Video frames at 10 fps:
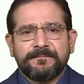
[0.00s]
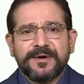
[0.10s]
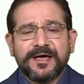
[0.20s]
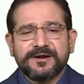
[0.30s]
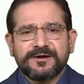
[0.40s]

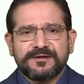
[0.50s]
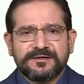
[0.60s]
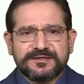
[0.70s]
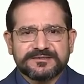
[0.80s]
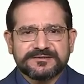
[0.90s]
parallel
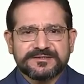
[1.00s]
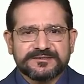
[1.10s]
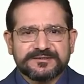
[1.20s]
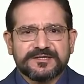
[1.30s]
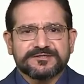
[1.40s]

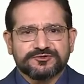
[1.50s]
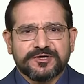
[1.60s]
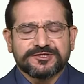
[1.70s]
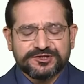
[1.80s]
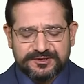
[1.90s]
istisna
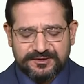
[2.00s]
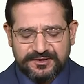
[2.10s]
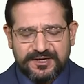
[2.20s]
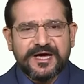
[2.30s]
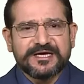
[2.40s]
structure
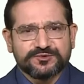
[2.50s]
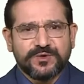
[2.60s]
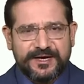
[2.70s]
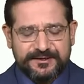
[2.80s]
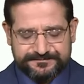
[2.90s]
as well,